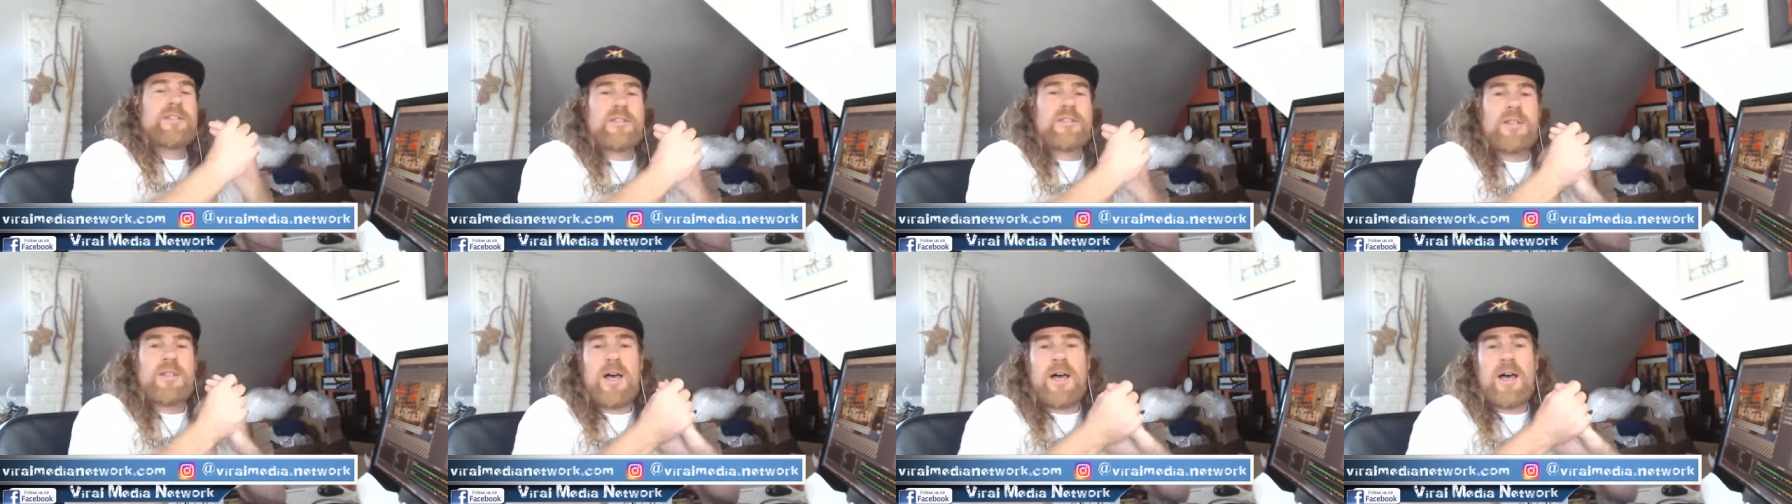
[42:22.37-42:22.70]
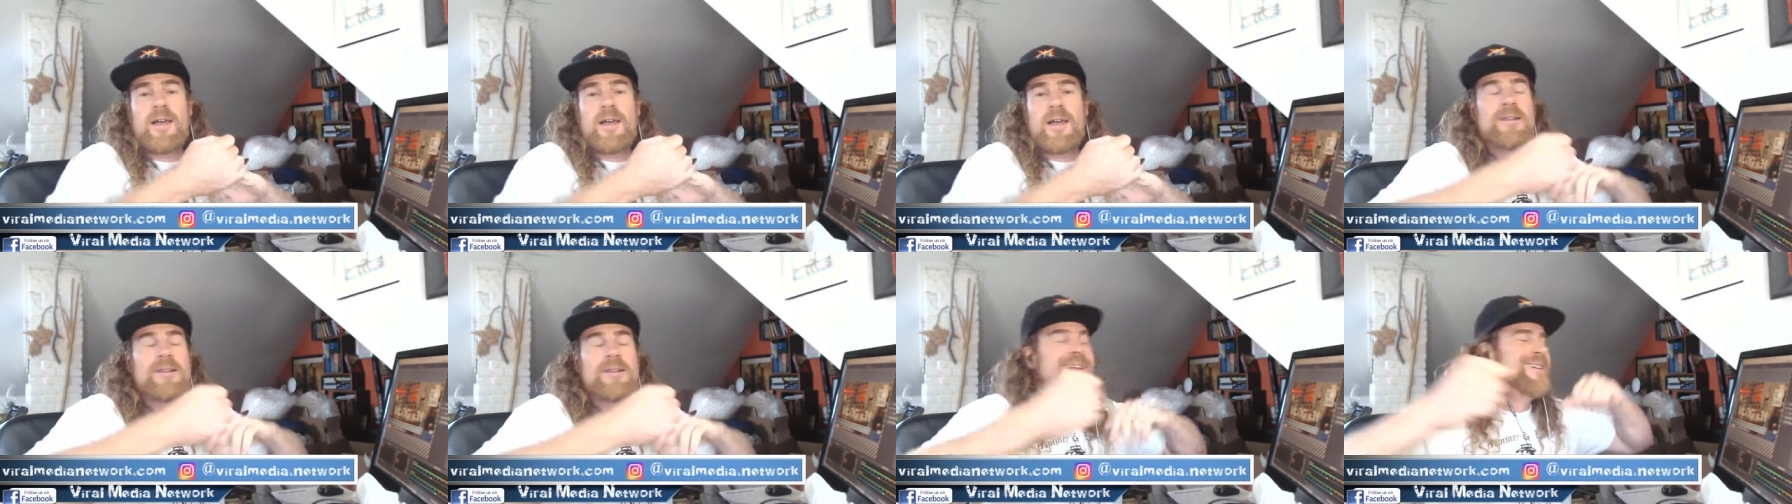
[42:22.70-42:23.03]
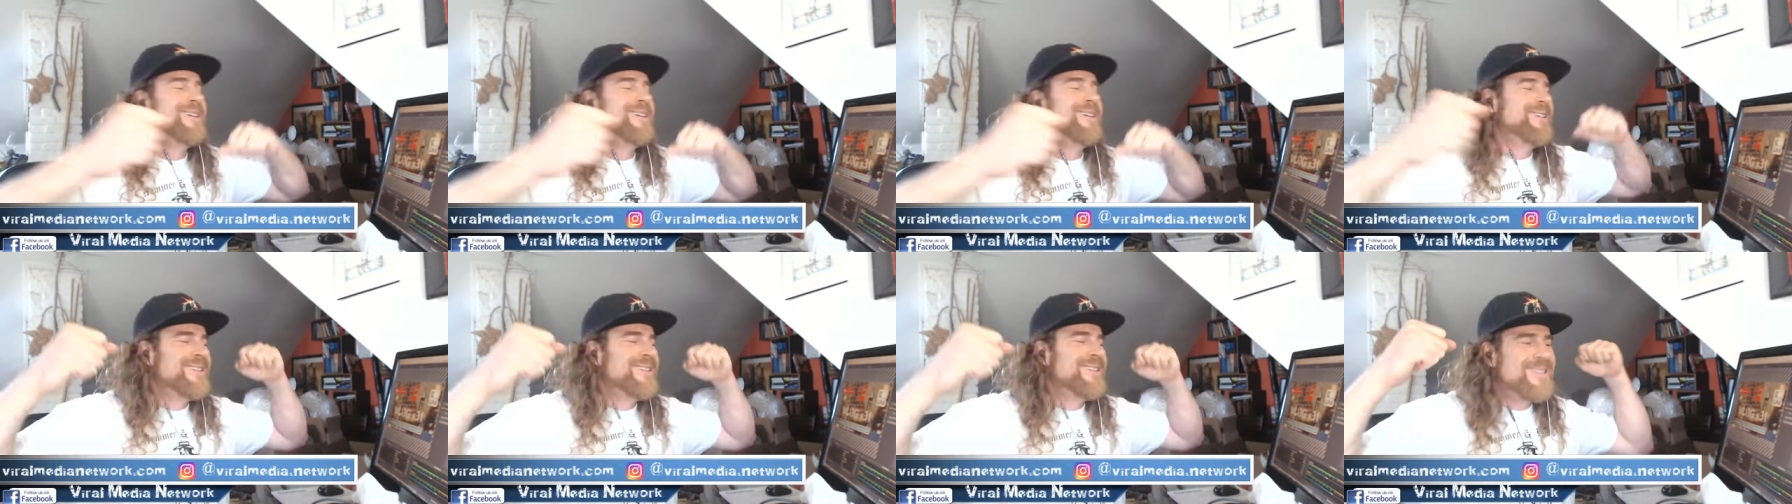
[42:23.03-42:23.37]
a lot,
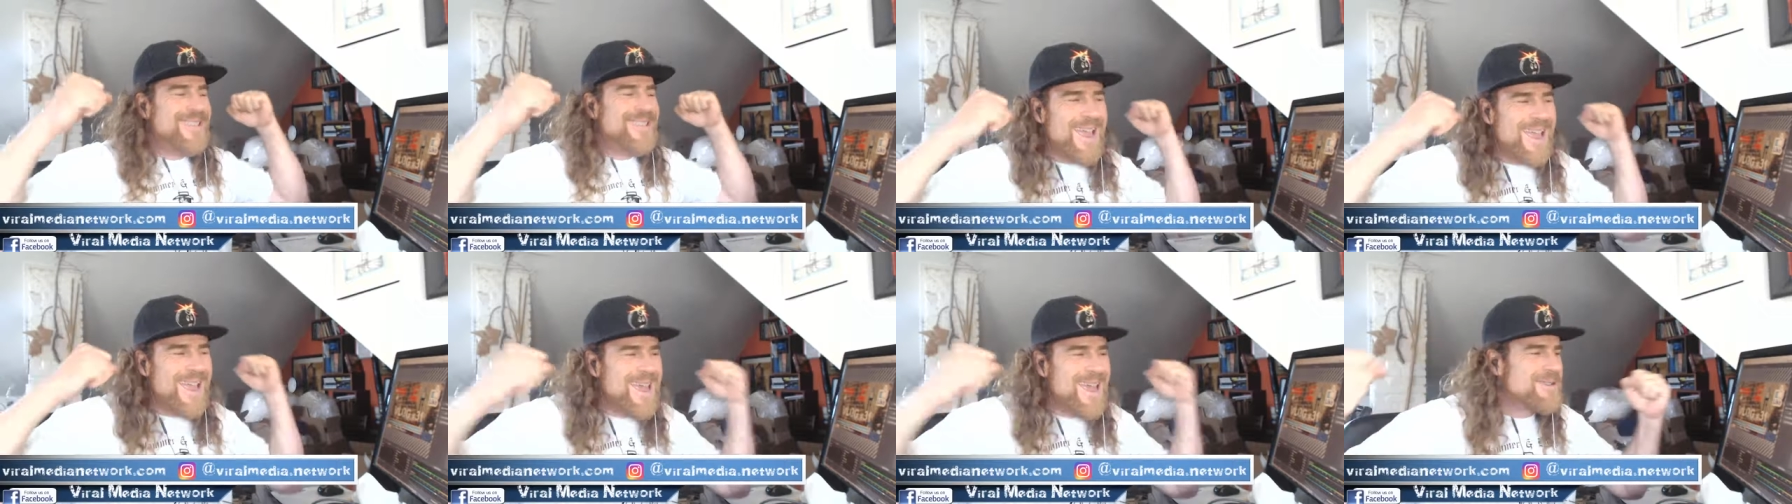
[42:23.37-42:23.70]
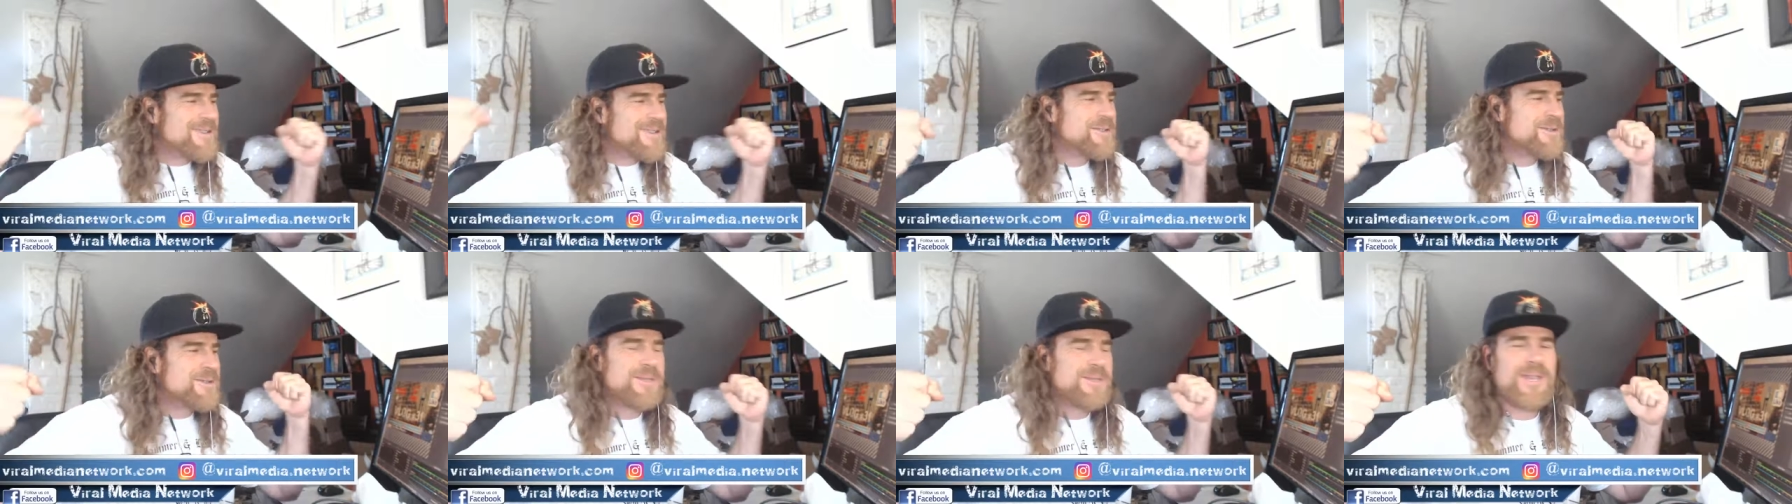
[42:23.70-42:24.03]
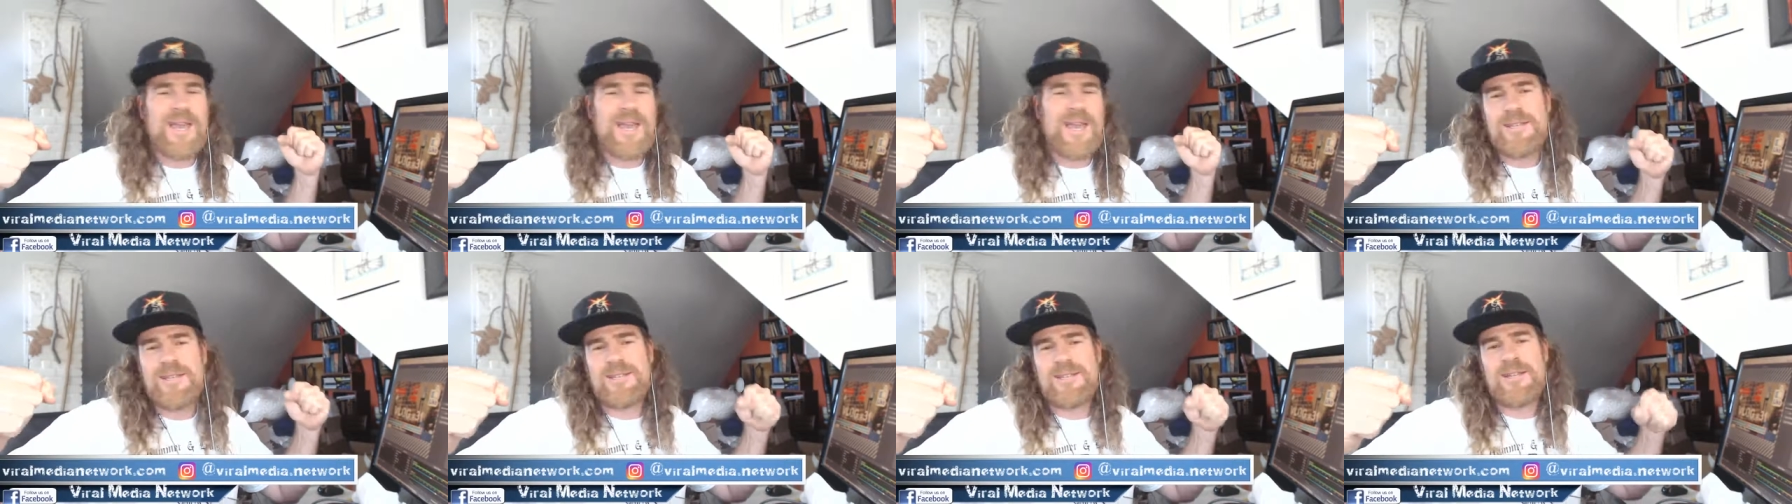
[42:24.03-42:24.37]
stay
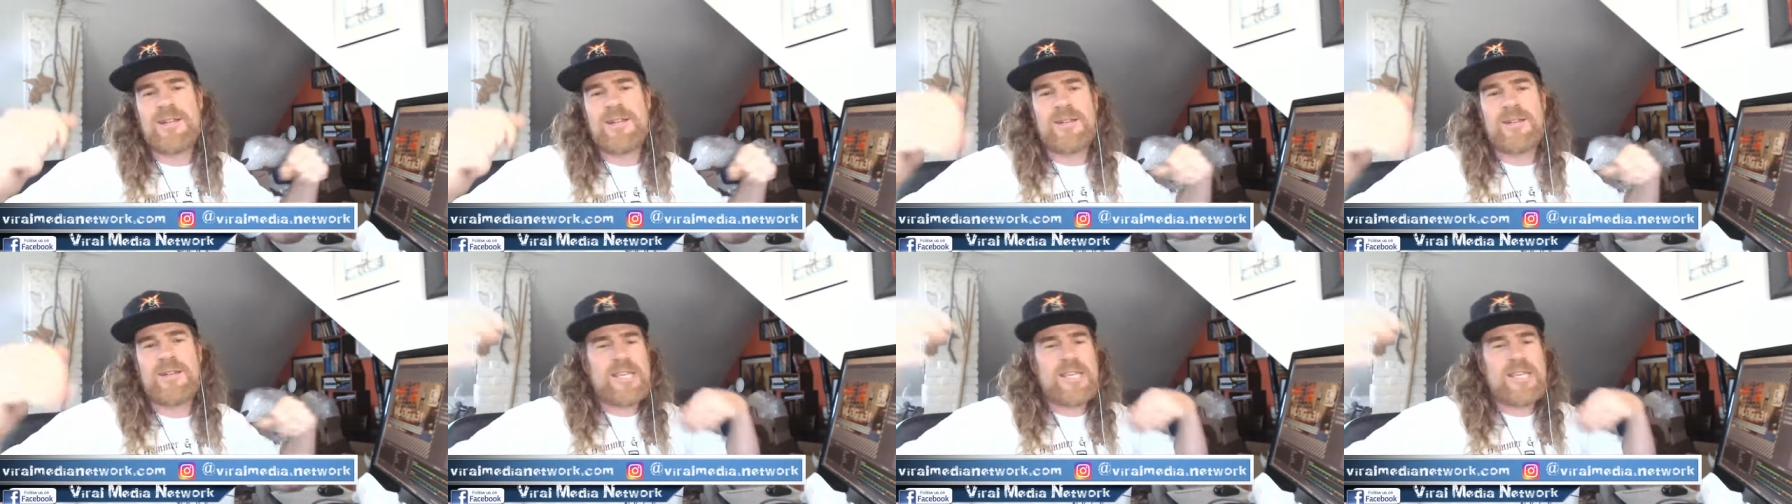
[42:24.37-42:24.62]
exercising,